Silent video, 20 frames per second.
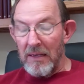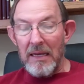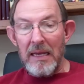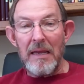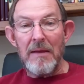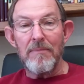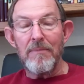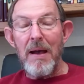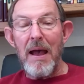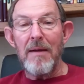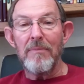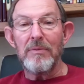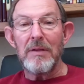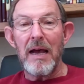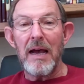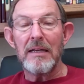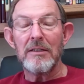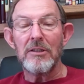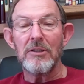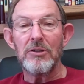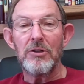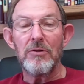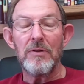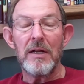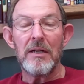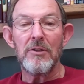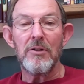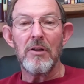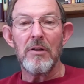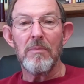he baptizes you
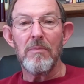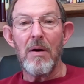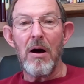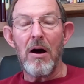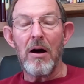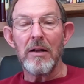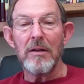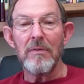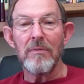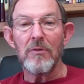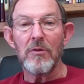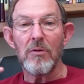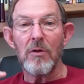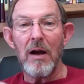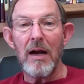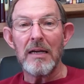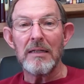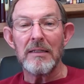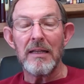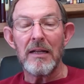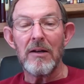into the body of Christ.